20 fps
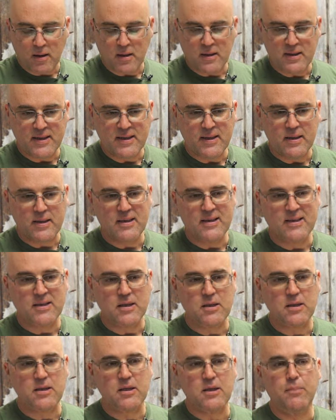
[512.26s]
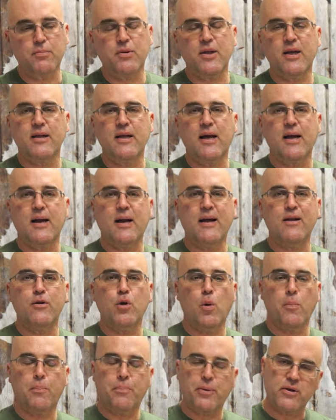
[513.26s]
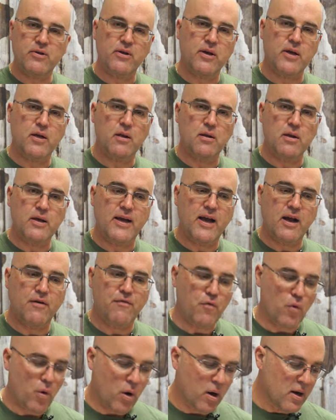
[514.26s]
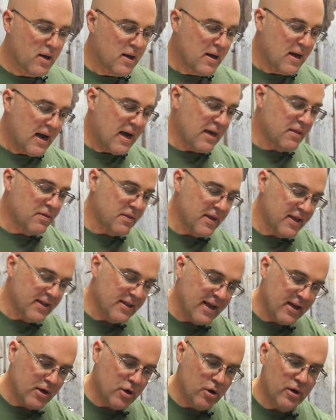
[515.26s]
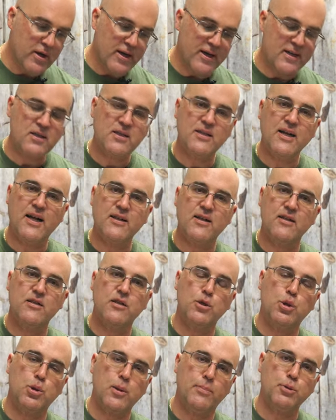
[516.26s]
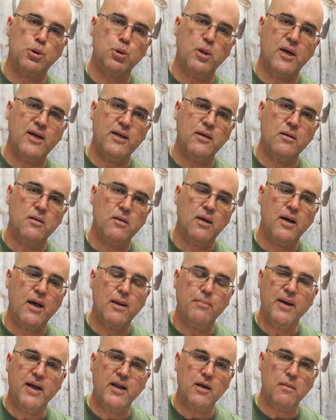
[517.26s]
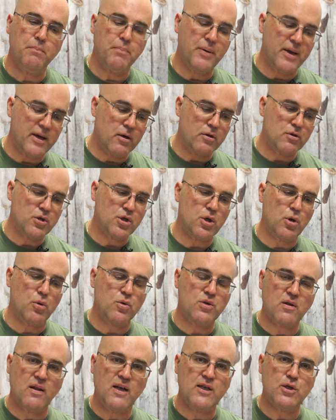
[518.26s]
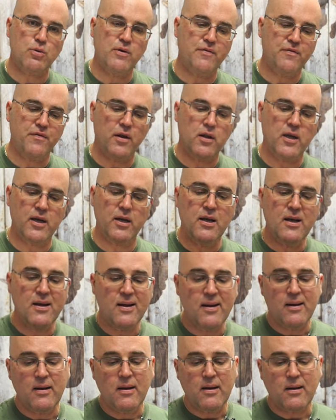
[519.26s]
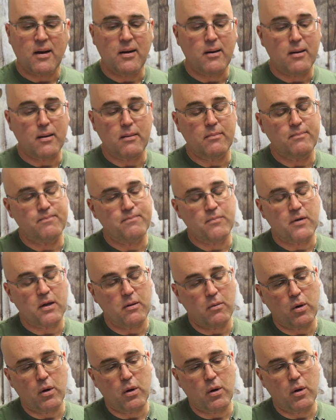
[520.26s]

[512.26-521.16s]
uh, is something that I don't particularly care for. I think they could have extended the drip tray and made it bigger so it's less refilling. Uh,